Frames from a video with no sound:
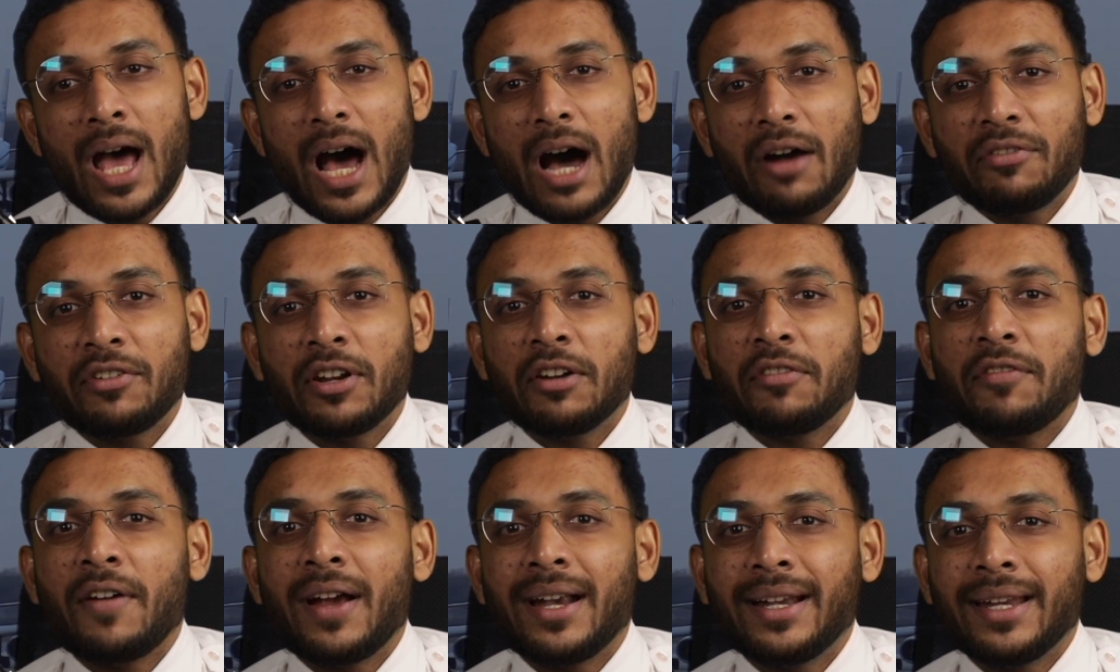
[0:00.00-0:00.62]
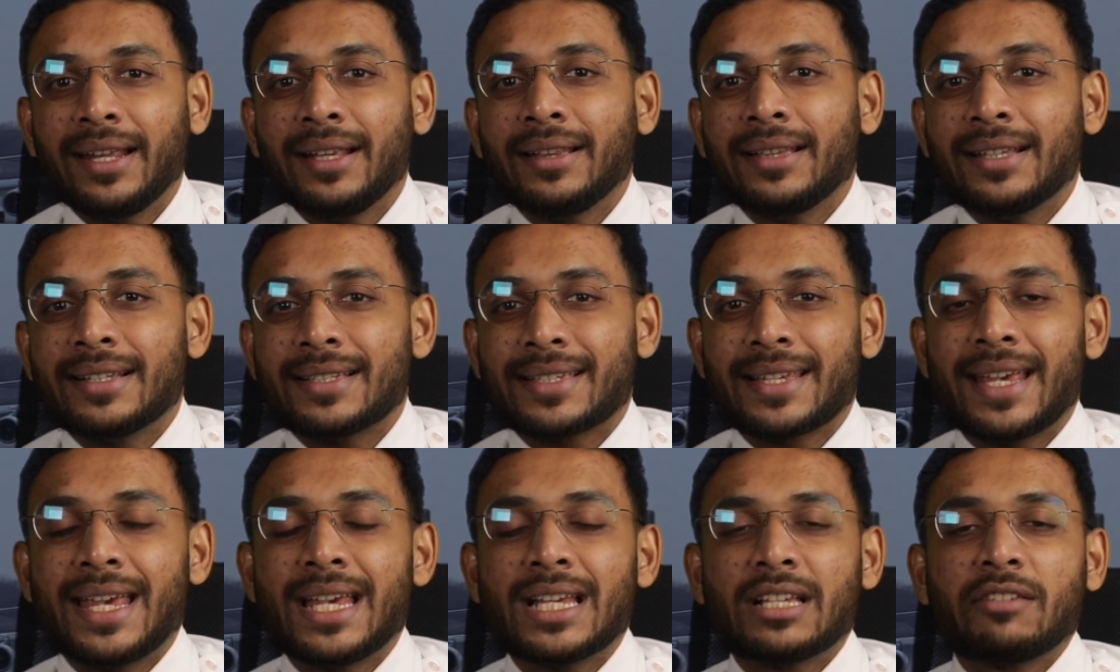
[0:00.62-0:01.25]
After fighting
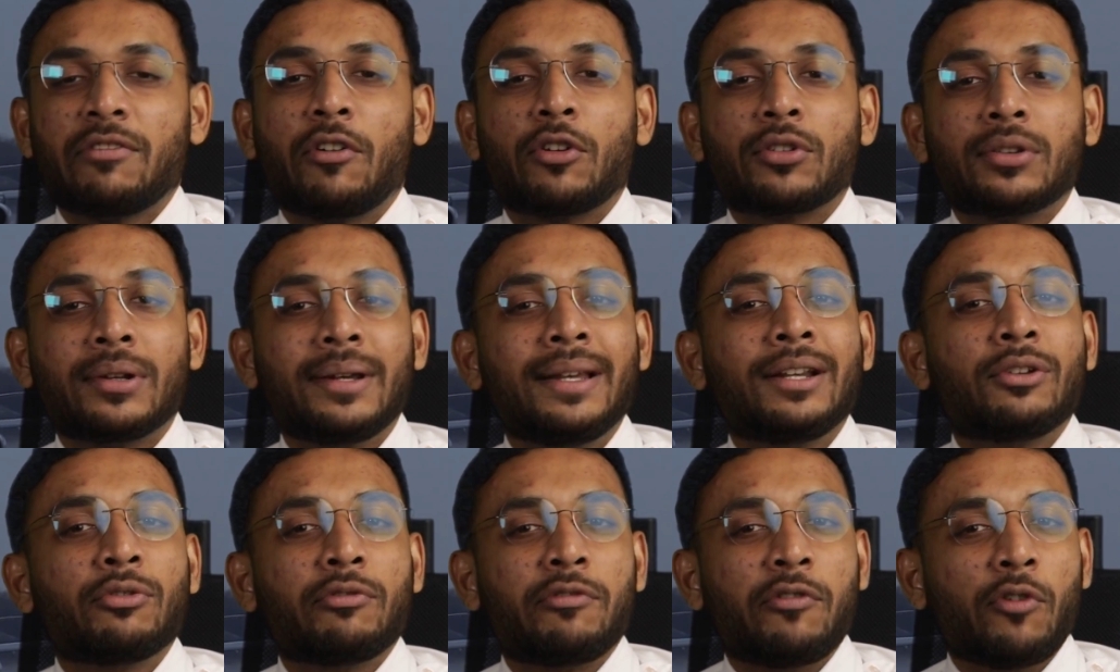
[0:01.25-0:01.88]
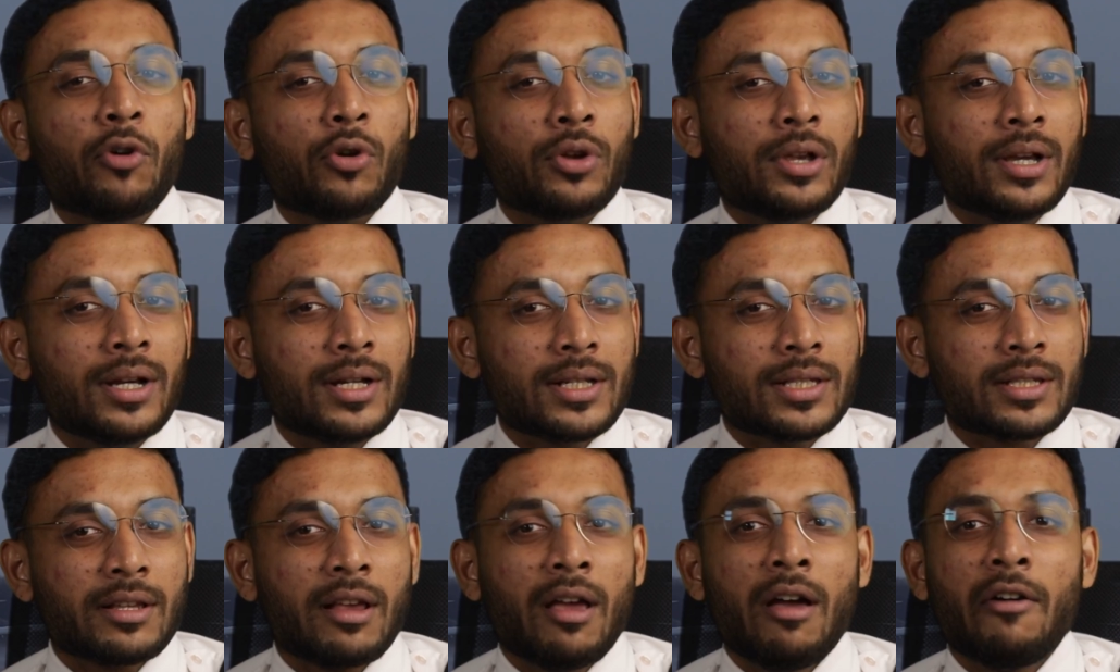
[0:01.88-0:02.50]
this case for 3 to 4
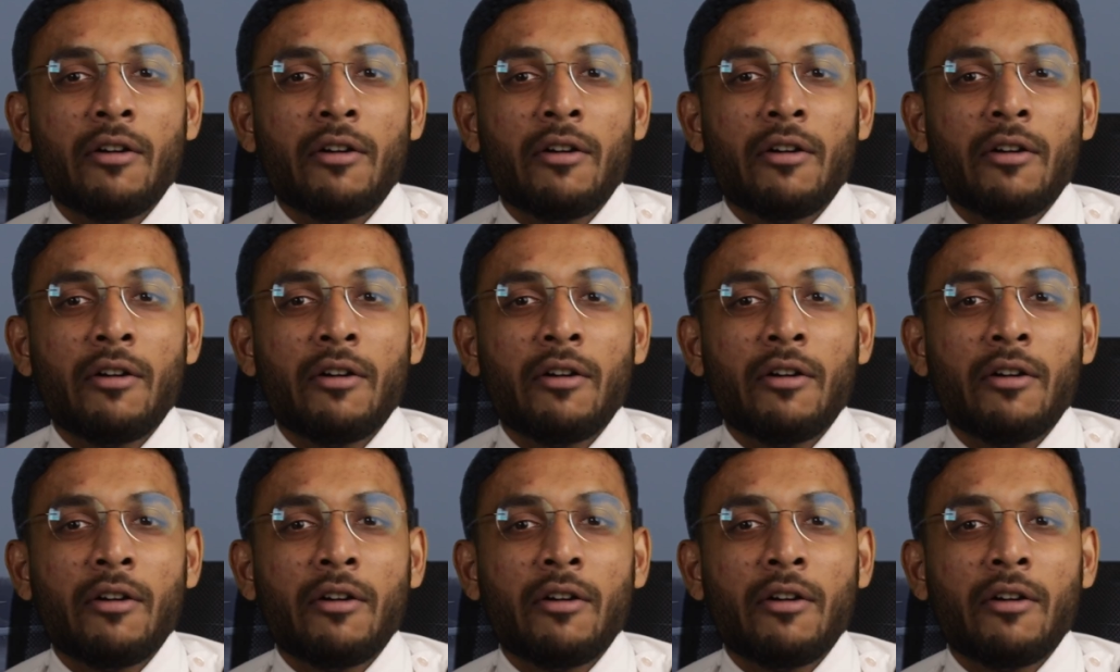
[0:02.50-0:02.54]
years,